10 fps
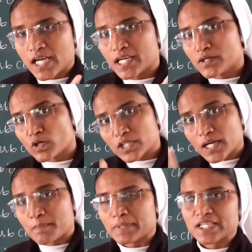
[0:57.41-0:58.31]
and not
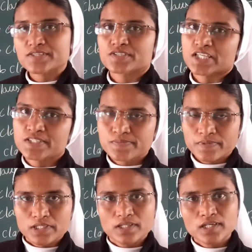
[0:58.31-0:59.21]
complete sense
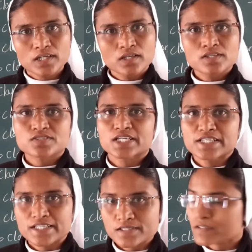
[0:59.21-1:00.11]
for the
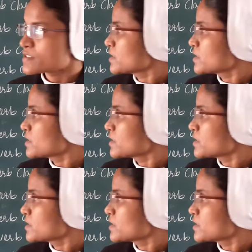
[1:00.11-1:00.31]
sentence.